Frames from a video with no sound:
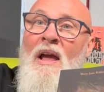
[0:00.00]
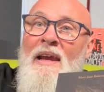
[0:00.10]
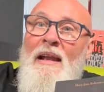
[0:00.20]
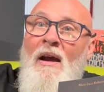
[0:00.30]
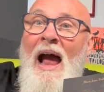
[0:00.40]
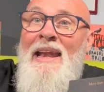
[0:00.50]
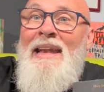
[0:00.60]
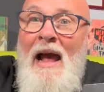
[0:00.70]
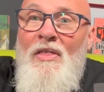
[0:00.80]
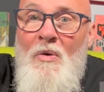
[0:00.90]

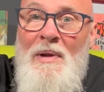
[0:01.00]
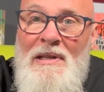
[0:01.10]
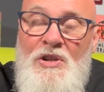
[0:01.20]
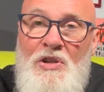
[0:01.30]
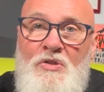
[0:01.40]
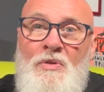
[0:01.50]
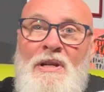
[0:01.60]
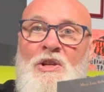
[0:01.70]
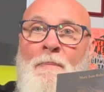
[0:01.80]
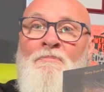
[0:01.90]
any other religious
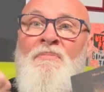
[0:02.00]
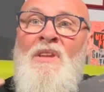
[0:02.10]
tradition.